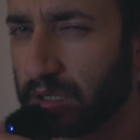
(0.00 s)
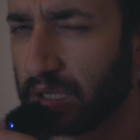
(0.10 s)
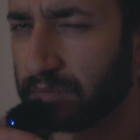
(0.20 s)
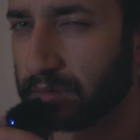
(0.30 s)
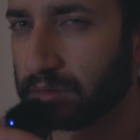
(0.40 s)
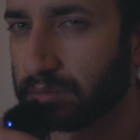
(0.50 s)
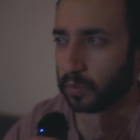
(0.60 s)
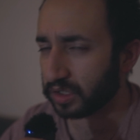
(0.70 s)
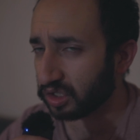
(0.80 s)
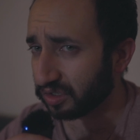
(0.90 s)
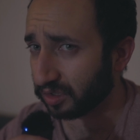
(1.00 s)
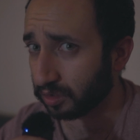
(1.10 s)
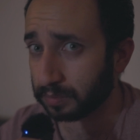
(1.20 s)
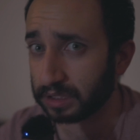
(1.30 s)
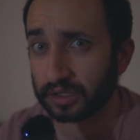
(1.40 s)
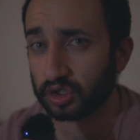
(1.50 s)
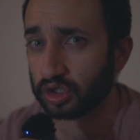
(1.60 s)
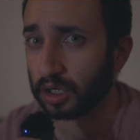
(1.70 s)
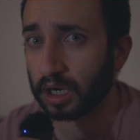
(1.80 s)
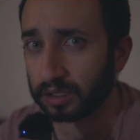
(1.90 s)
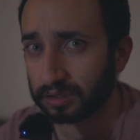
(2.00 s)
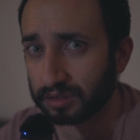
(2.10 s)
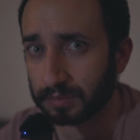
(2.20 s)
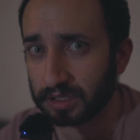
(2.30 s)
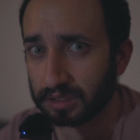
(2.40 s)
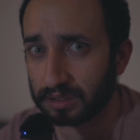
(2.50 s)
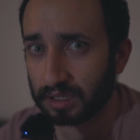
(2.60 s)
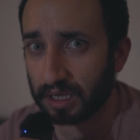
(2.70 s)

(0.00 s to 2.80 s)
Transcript: Ever. Which is a complete shock to me,